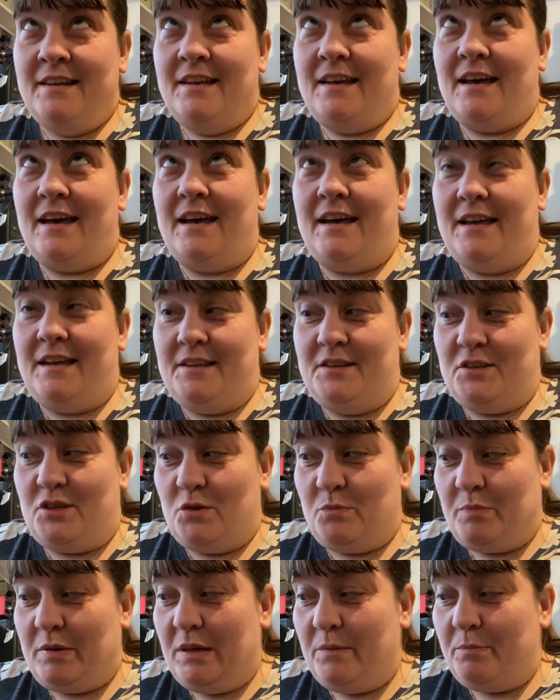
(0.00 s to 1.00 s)
And
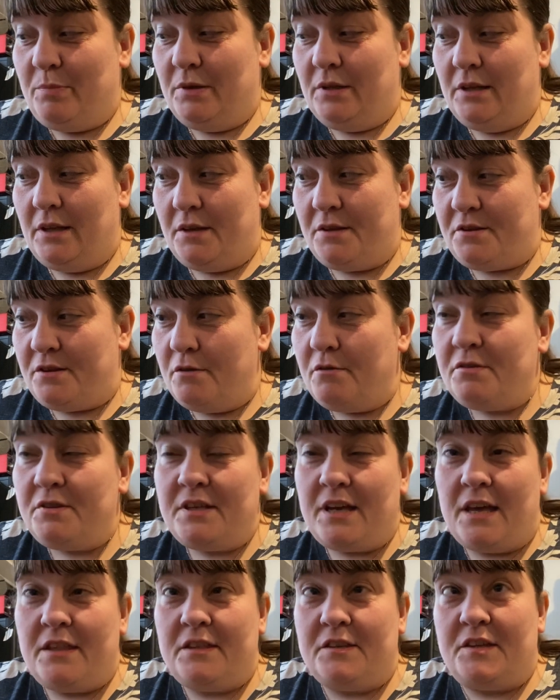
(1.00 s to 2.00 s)
people
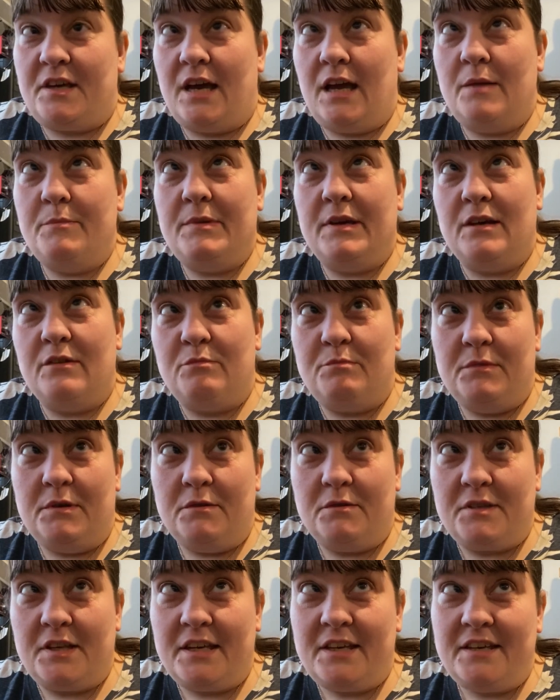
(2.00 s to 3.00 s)
associate the timing of
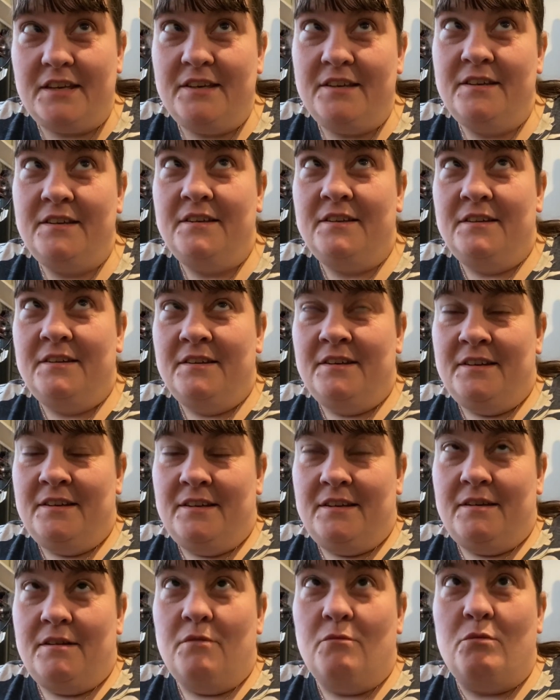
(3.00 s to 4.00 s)
music
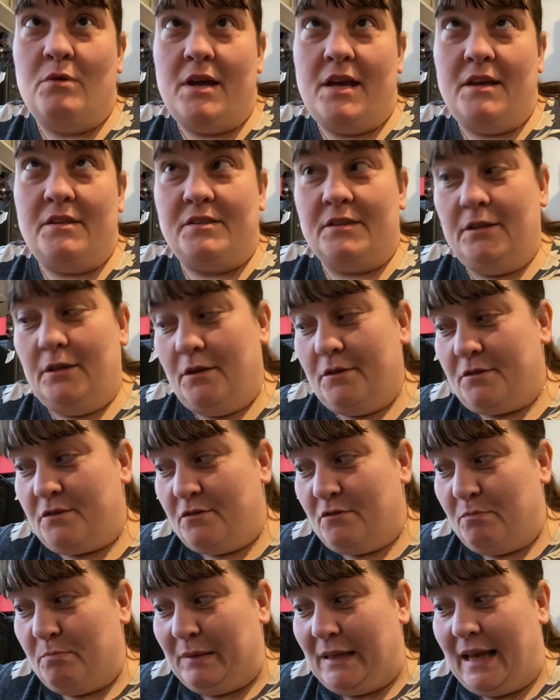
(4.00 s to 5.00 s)
with lots
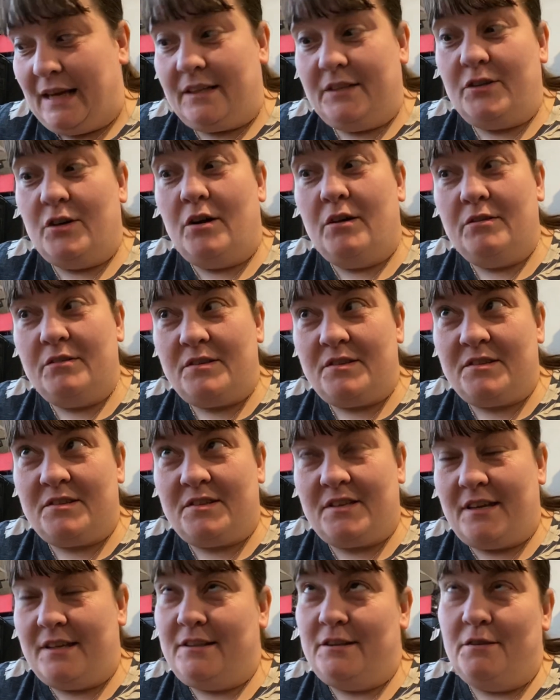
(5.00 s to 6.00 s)
of black
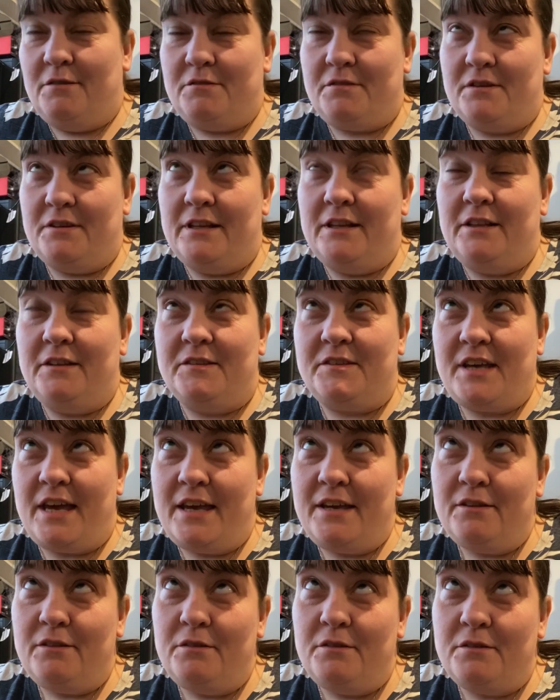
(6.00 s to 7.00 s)
dots and lots of little
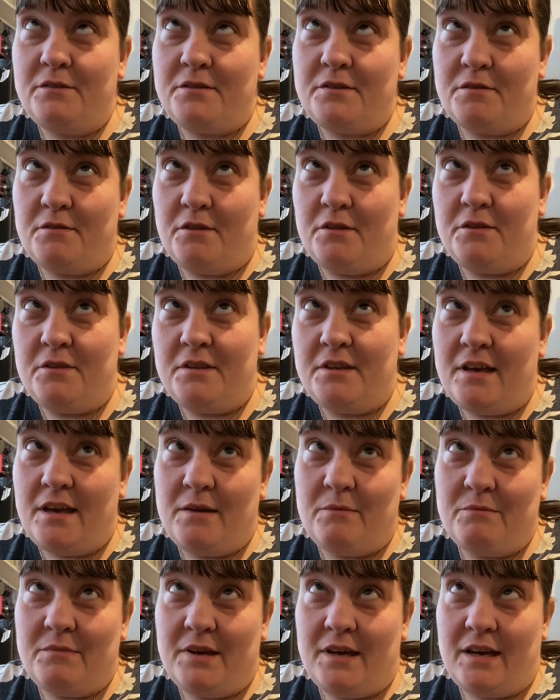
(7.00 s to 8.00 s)
tails on
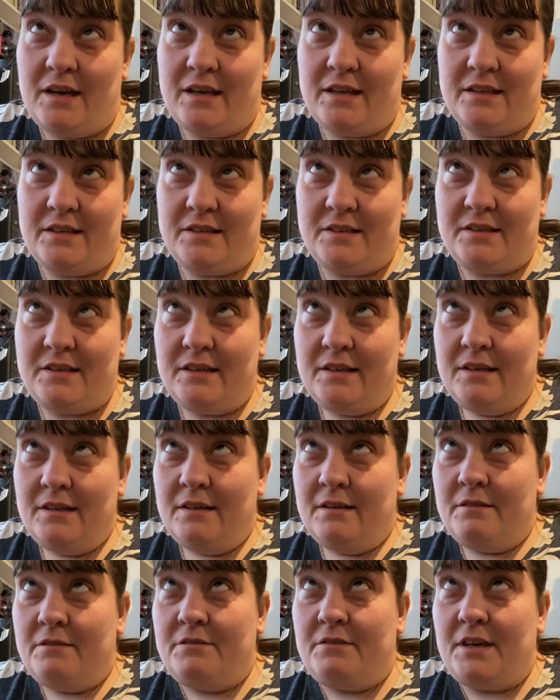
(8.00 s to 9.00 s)
them, and
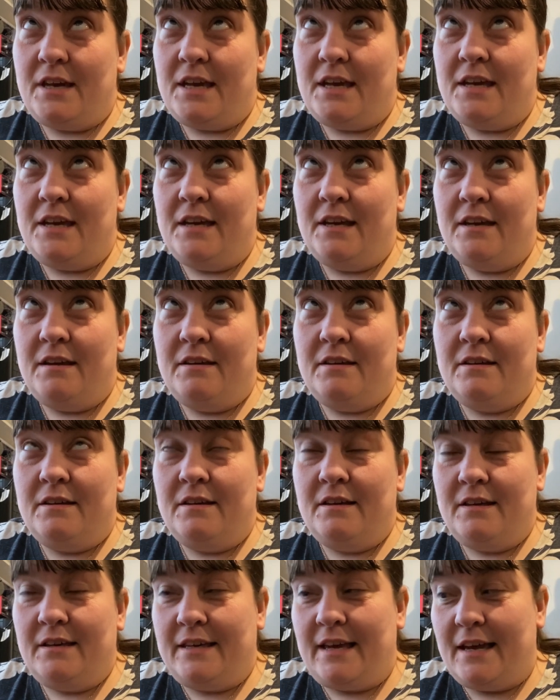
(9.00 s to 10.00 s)
they
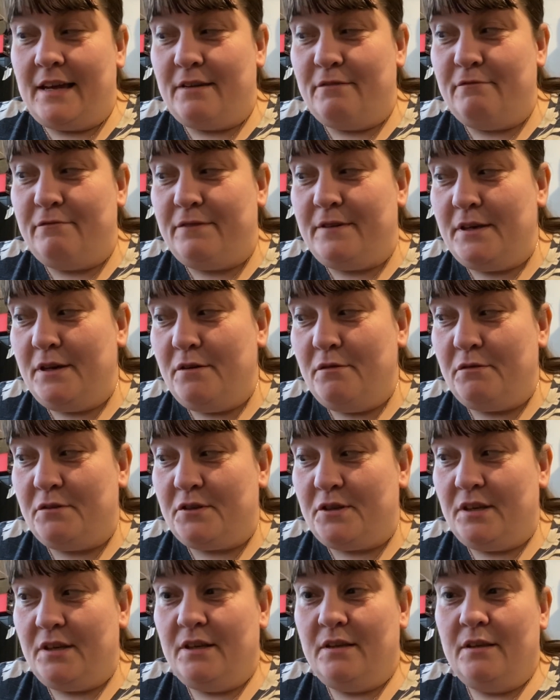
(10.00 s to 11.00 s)
get
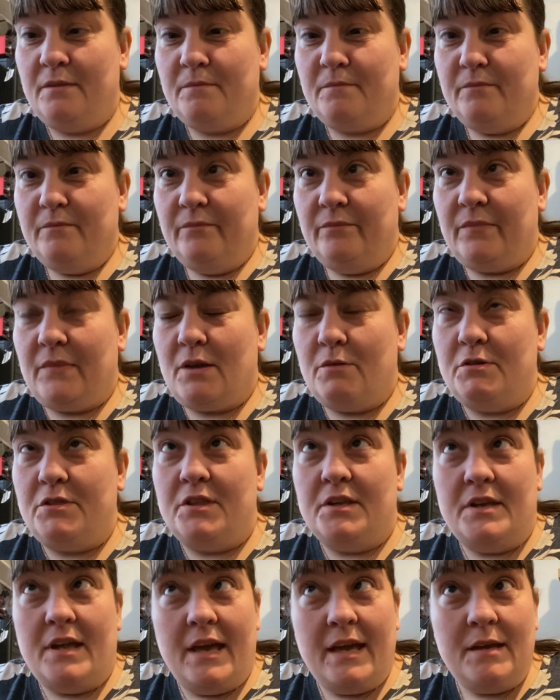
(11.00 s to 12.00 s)
confused with
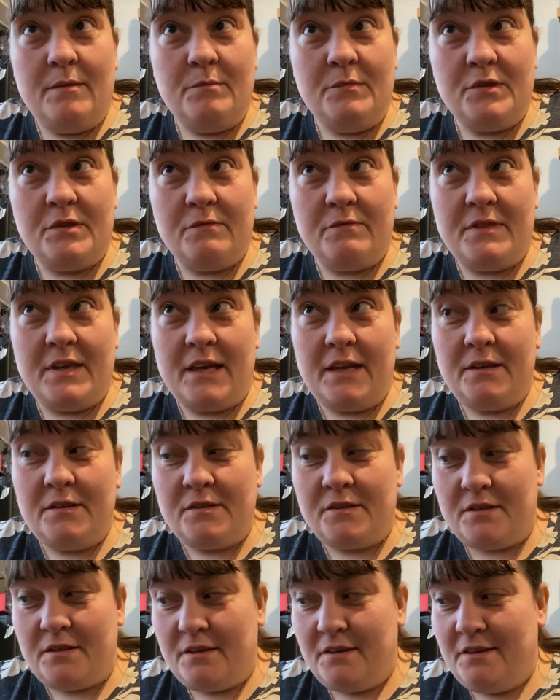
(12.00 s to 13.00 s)
the names of
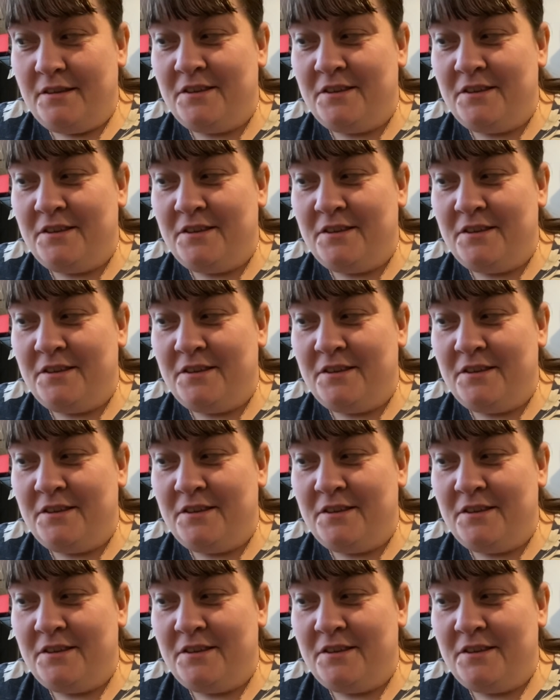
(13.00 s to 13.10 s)
things.